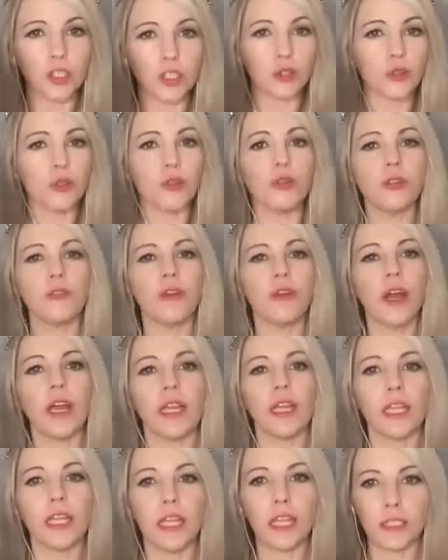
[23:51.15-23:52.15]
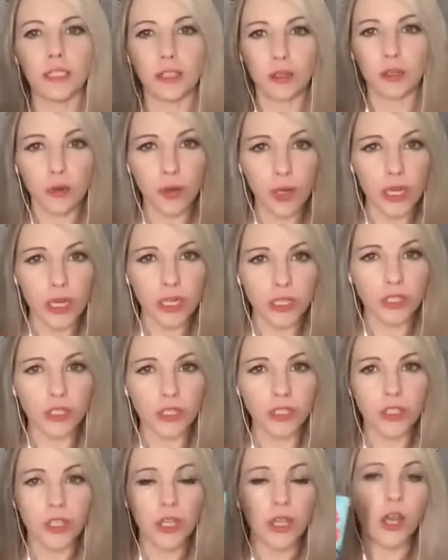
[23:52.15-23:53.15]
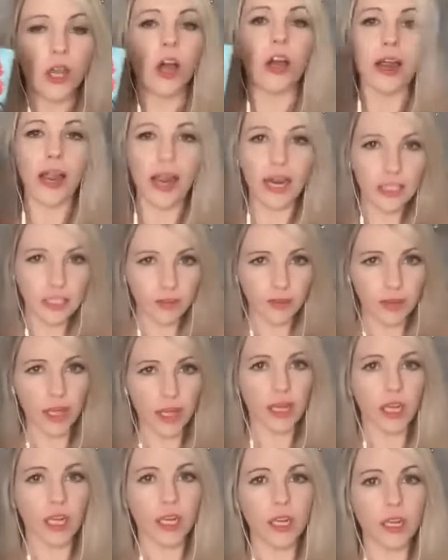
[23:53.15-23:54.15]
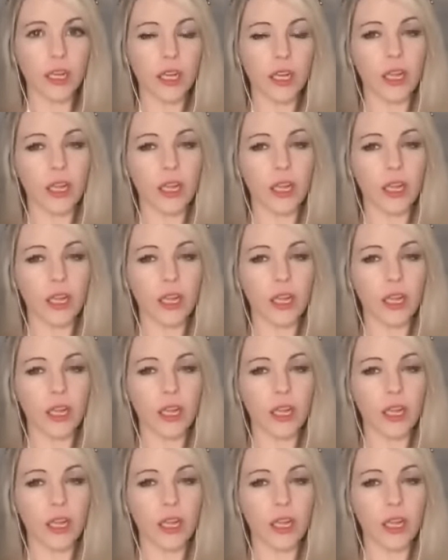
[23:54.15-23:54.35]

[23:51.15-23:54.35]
the true divine kings and queens are activated.